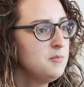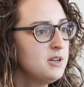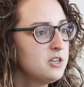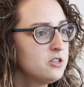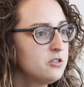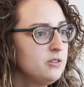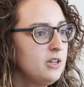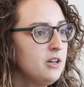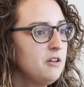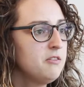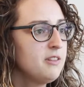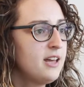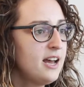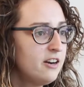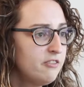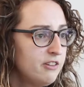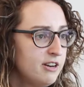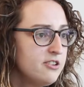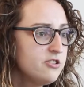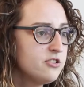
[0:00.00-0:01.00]
mental health
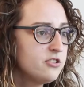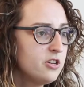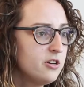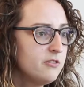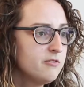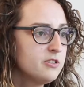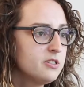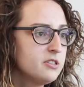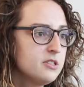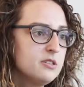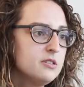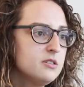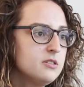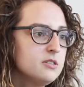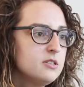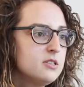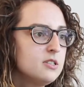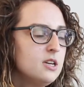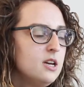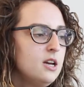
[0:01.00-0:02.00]
outreach
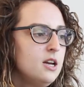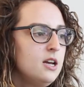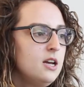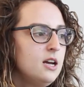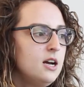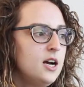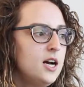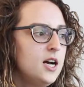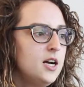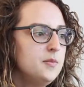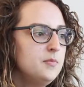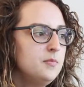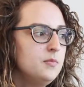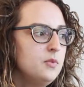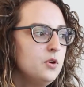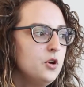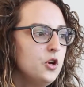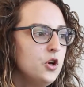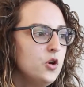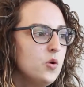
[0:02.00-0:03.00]
services,
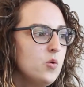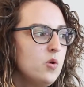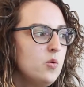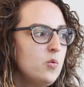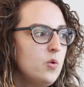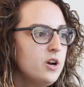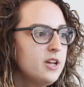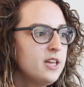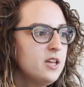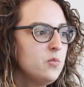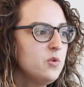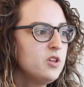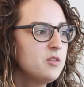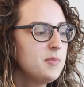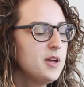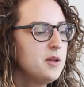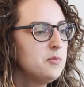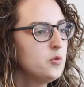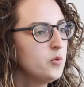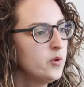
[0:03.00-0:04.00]
who are working with
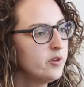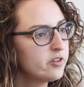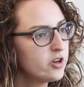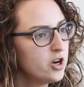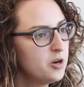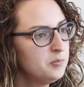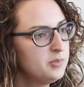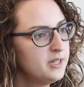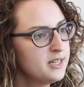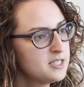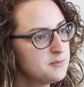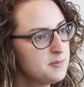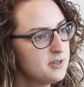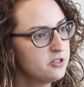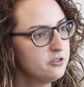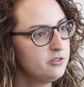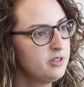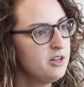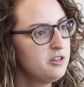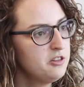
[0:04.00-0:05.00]
people with complex
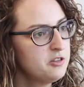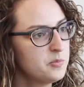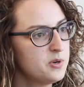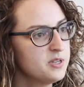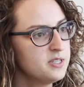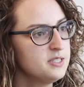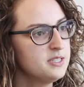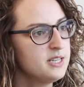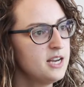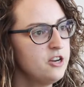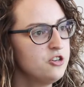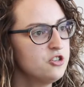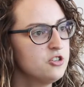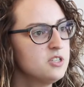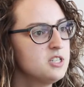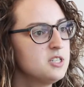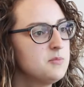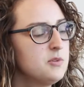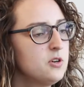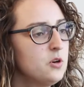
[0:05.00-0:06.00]
mental health
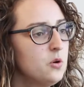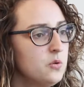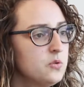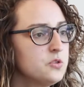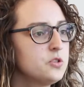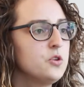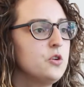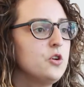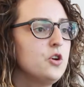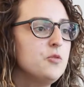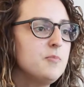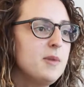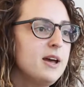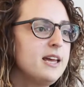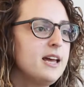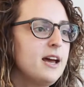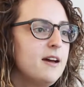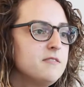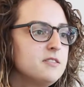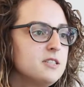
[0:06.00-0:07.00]
presentations, but also who may
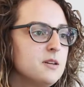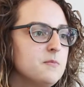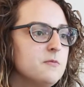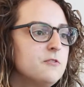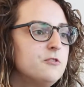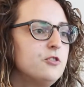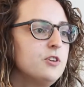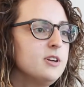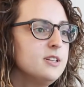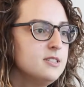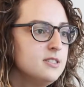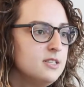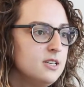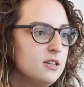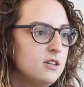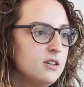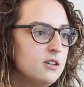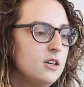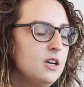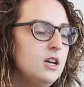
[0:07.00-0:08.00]
have some
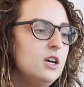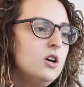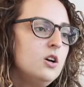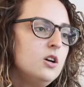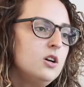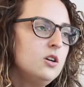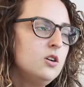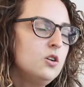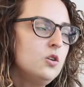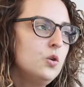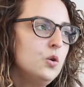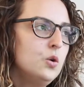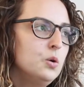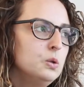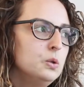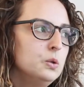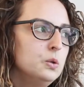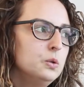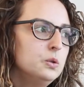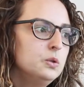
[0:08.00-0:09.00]
forensic
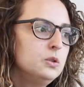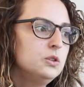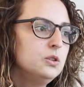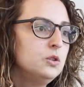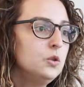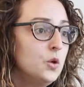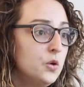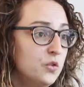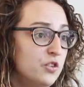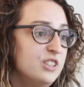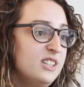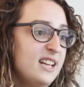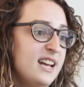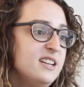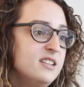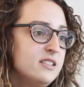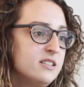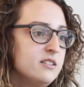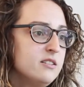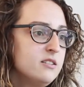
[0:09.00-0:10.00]
or
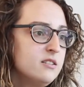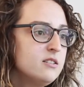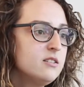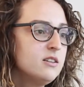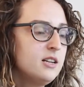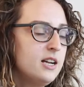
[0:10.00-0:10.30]
law-related